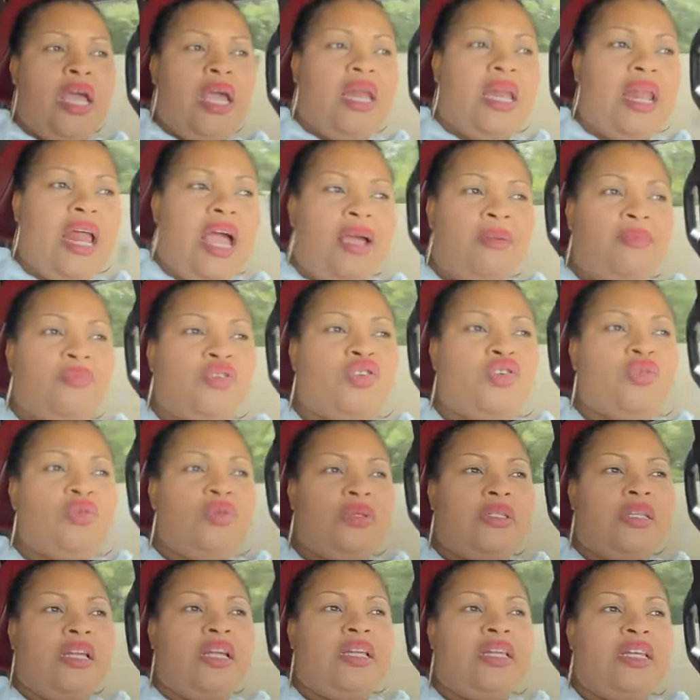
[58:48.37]
and lime
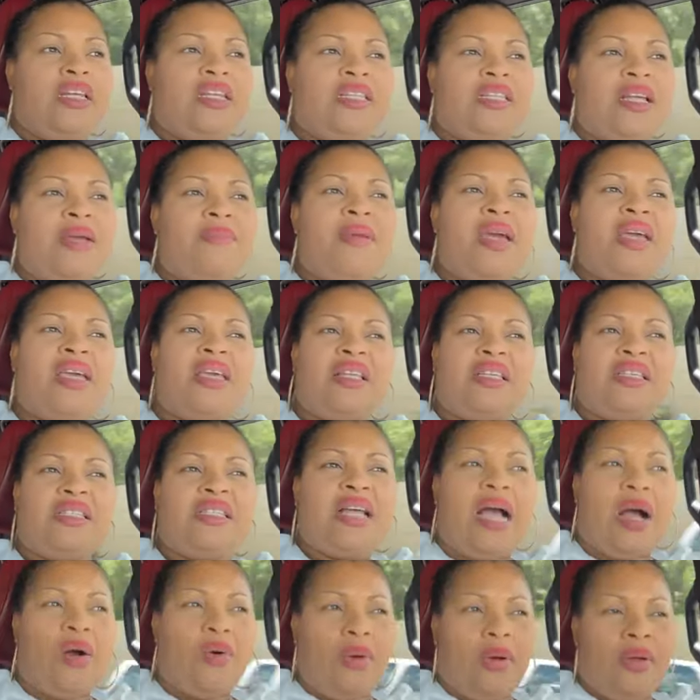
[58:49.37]
juice and this. They make it
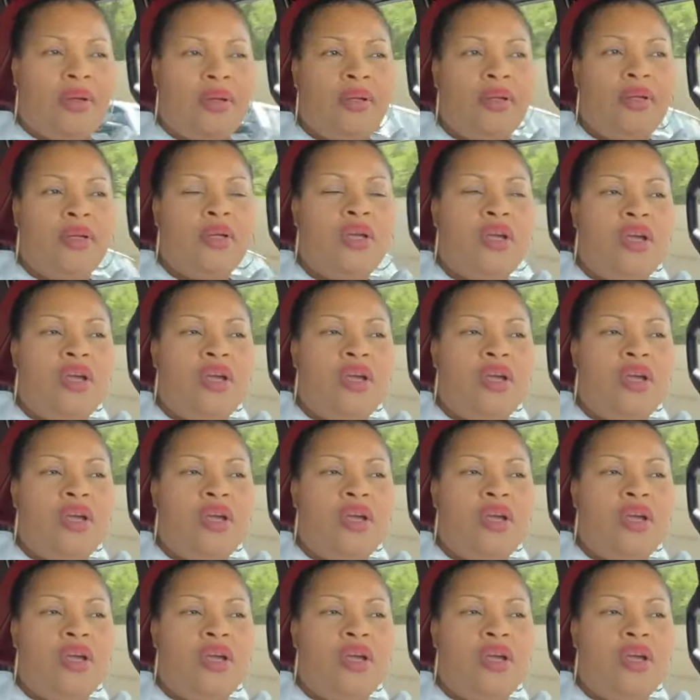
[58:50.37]
sour.